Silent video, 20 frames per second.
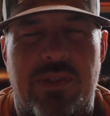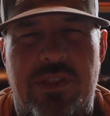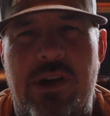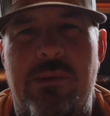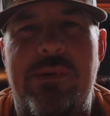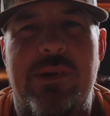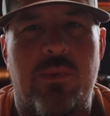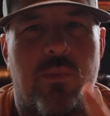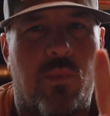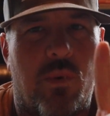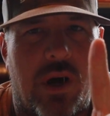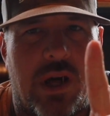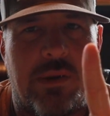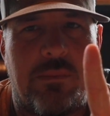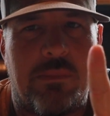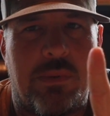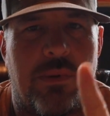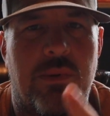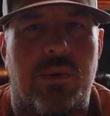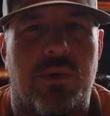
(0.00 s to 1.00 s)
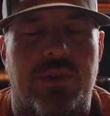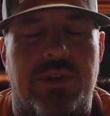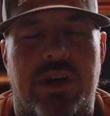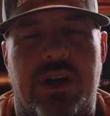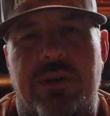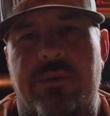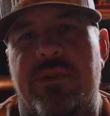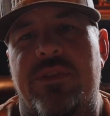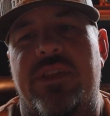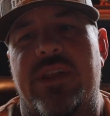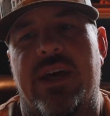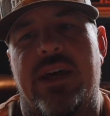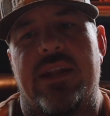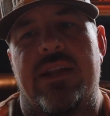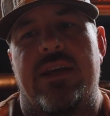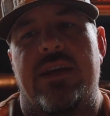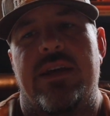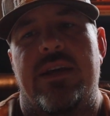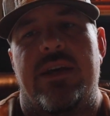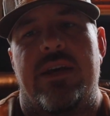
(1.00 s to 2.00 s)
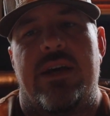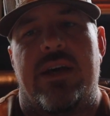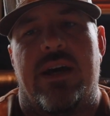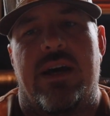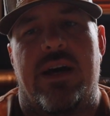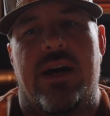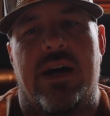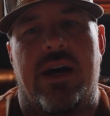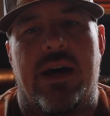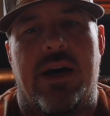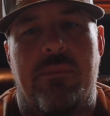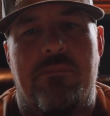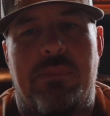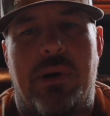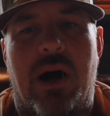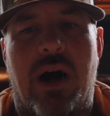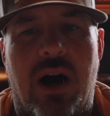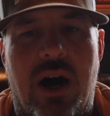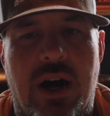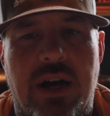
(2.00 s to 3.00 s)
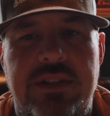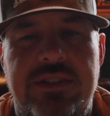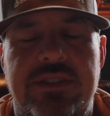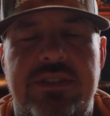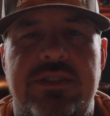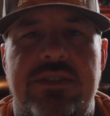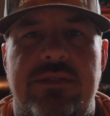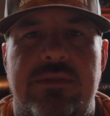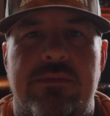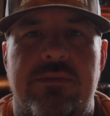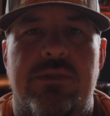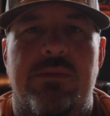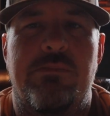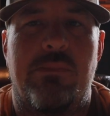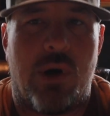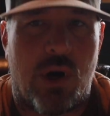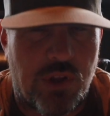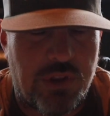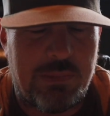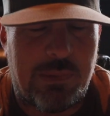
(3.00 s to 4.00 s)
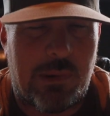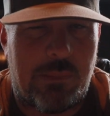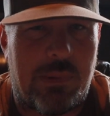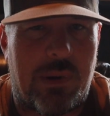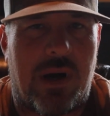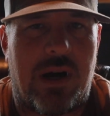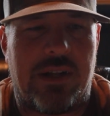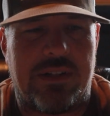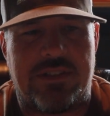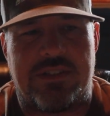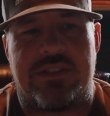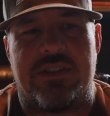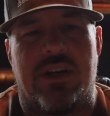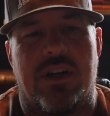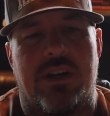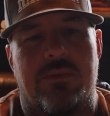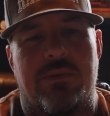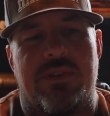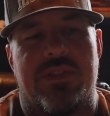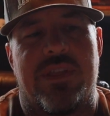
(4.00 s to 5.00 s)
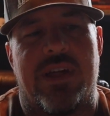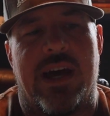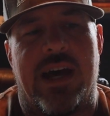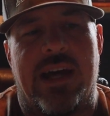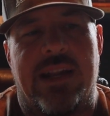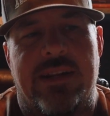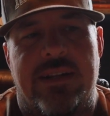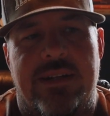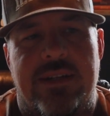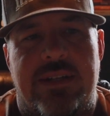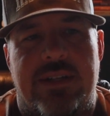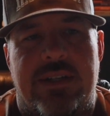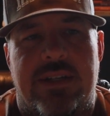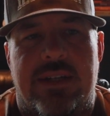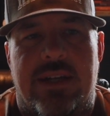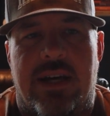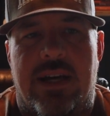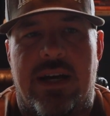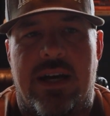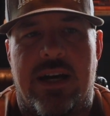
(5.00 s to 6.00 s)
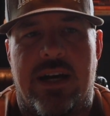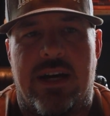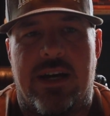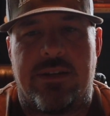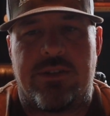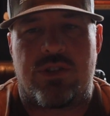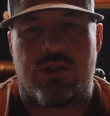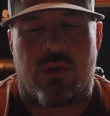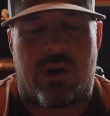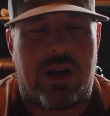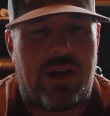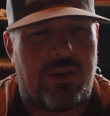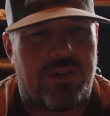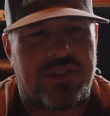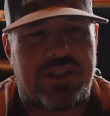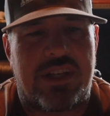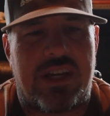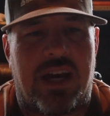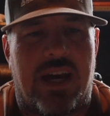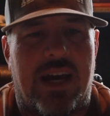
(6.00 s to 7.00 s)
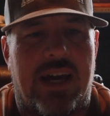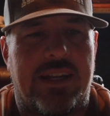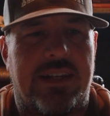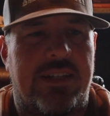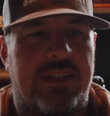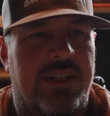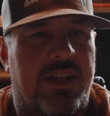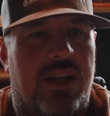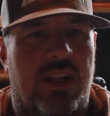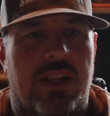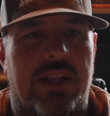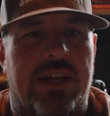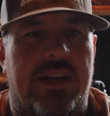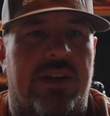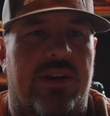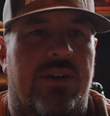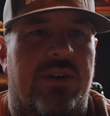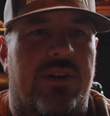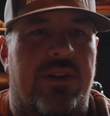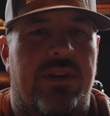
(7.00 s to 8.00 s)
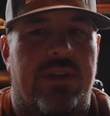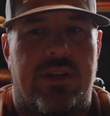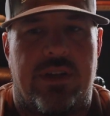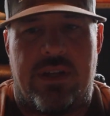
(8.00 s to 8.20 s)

There'll be one pool dug with that. Ponds, multiple ponds dug with that. Trails cut and cleared.